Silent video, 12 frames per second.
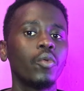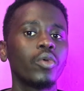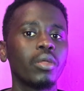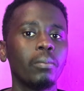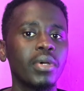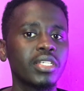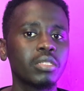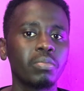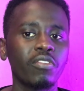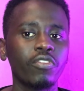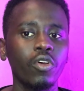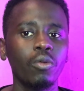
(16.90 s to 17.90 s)
with the best
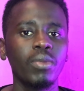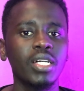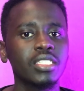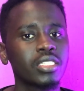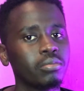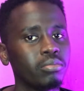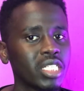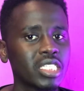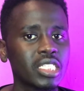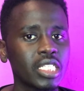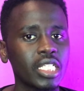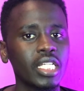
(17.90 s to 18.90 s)
performance,
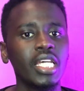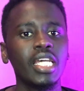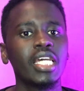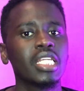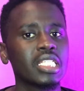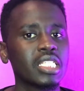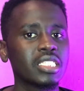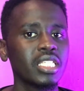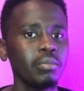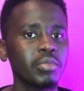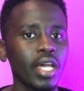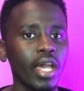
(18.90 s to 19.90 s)
battery, and at the
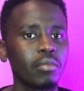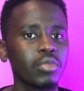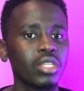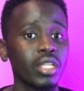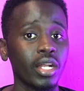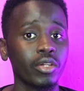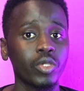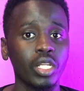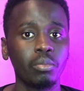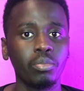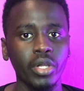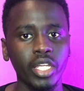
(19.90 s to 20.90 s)
same time they're actually
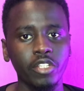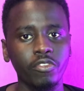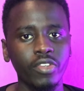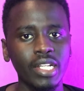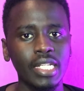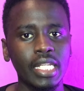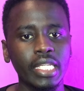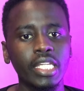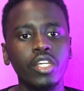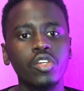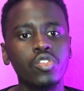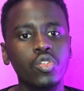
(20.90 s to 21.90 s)
pocket friendly.
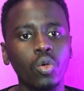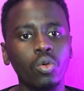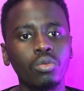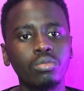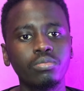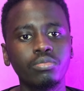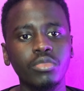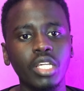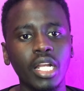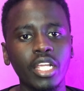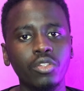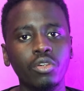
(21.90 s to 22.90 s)
So
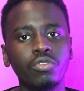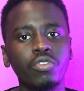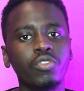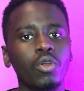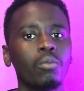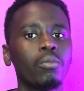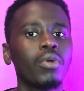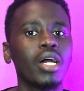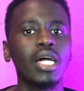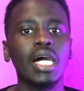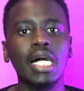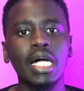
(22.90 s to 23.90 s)
right off from
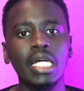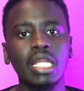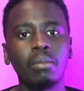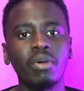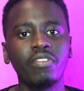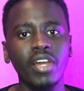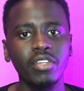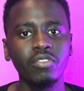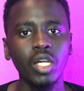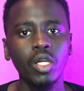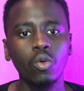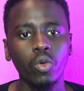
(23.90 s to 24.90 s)
number 5,
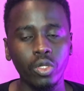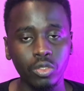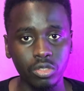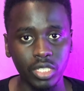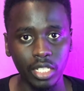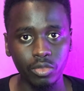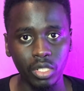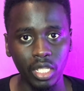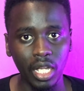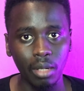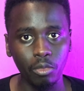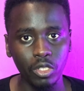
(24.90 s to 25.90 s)
we're going to start with the
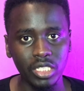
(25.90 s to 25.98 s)
Camon